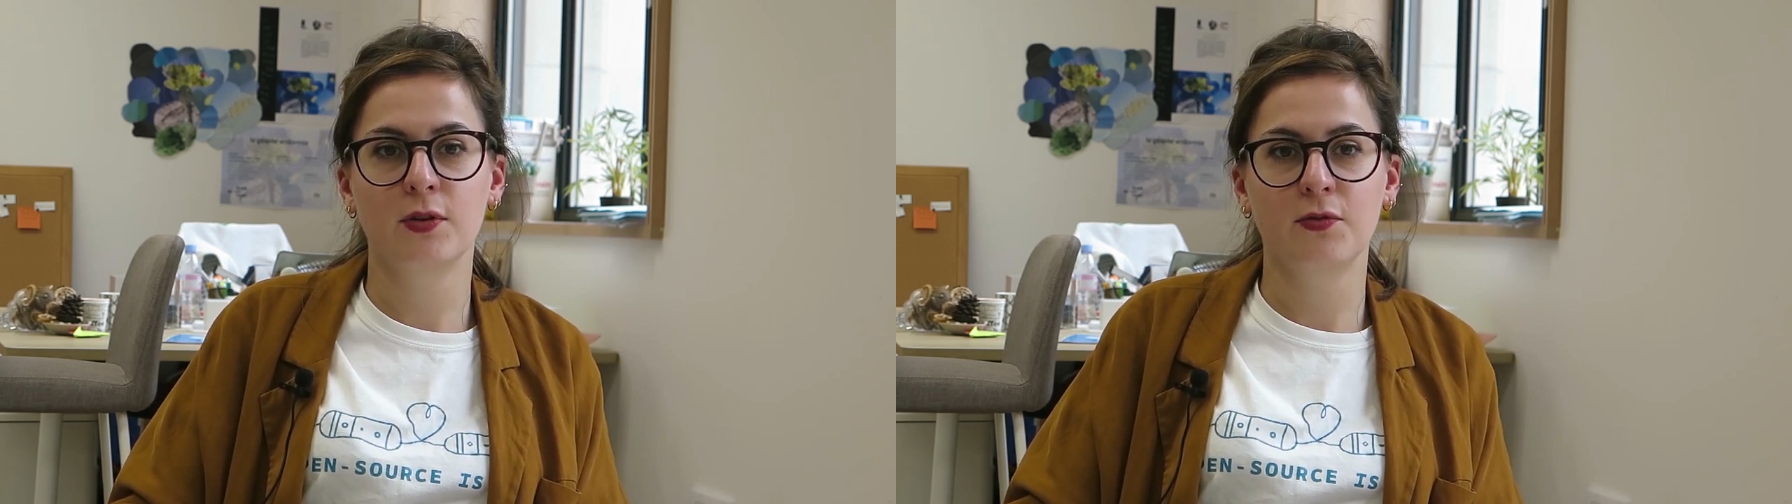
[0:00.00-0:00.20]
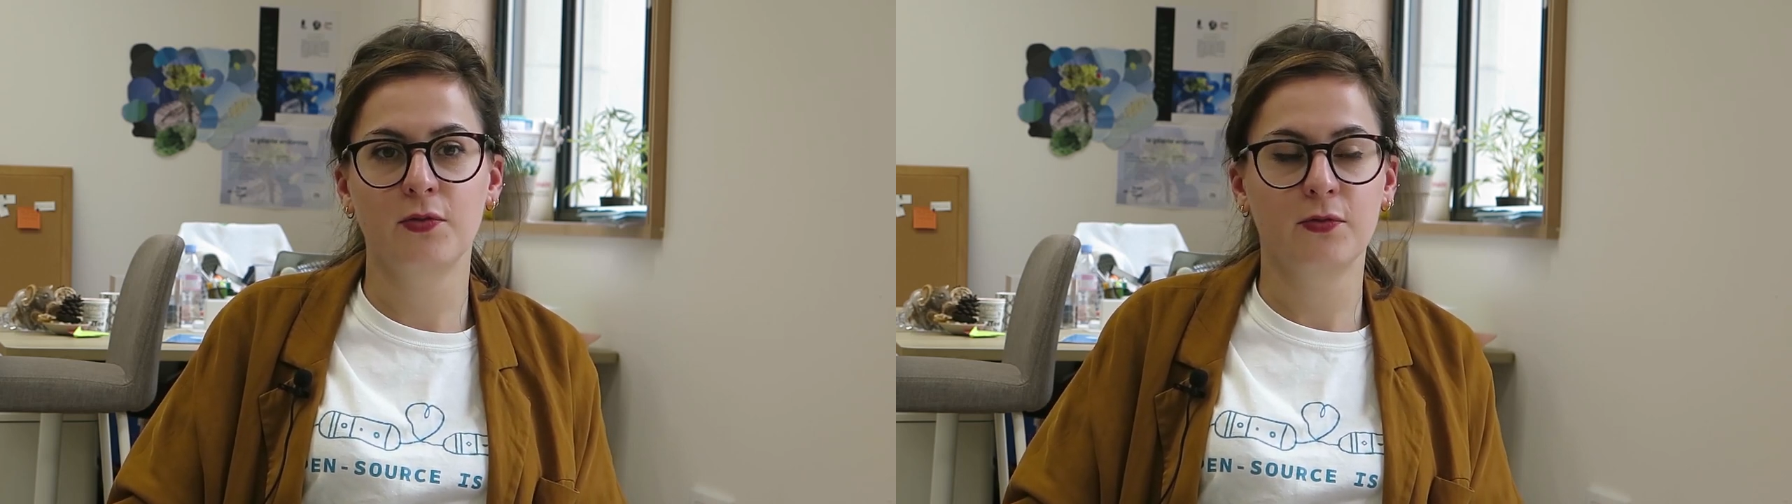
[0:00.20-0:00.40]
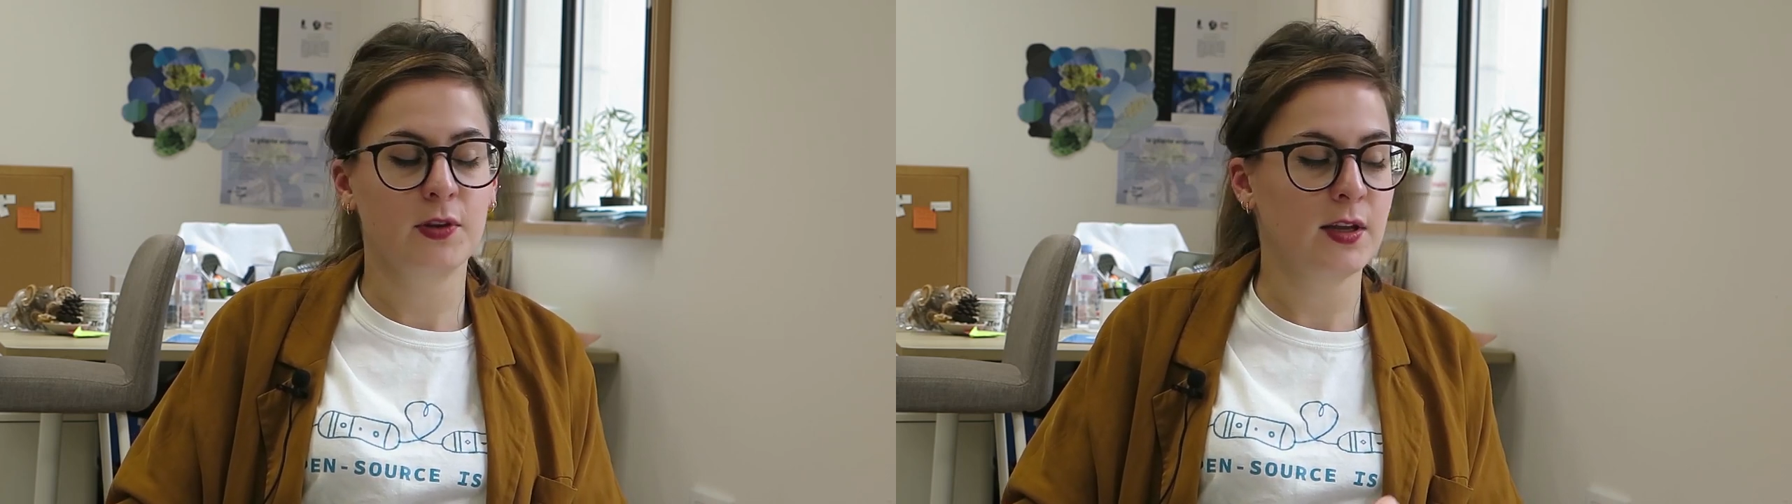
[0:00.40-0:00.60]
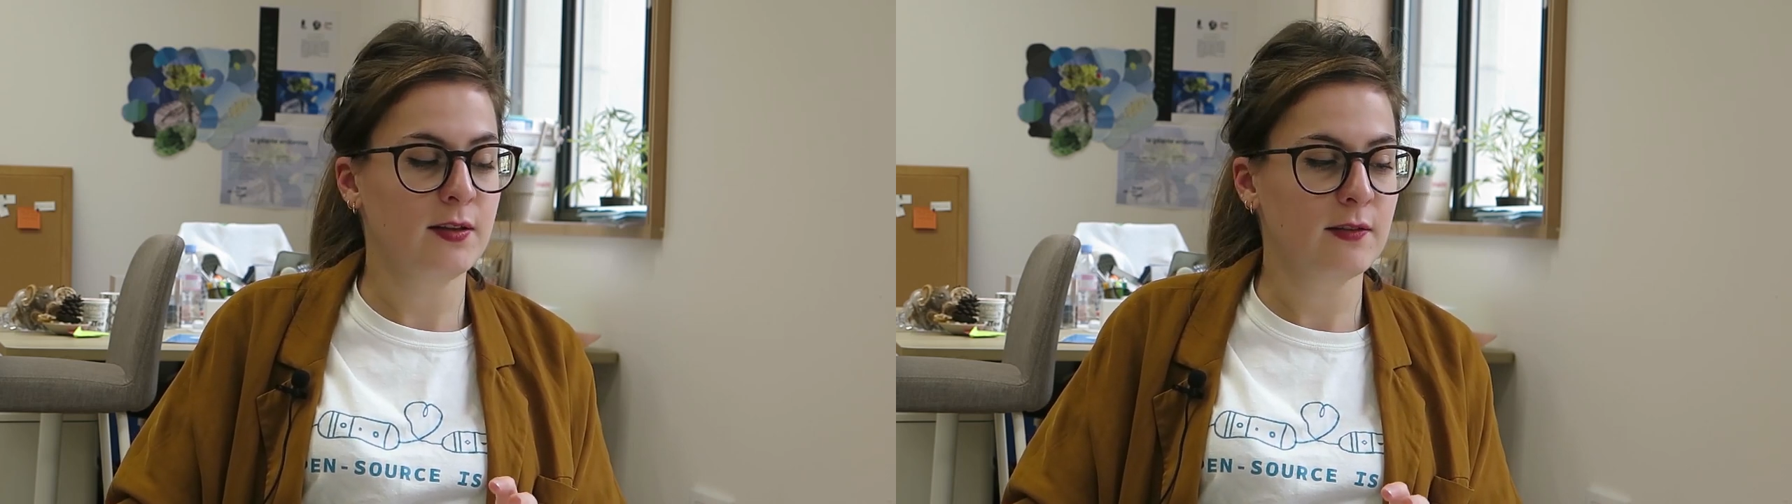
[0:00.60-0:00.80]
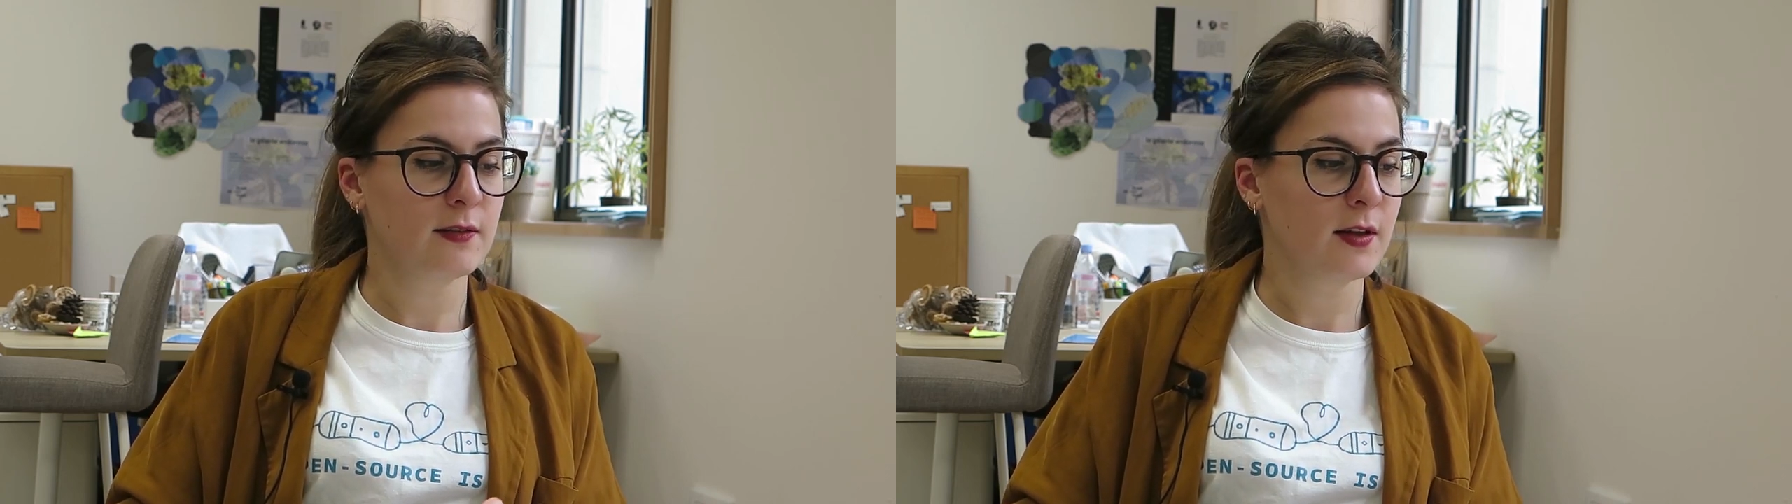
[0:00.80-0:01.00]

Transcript: with it.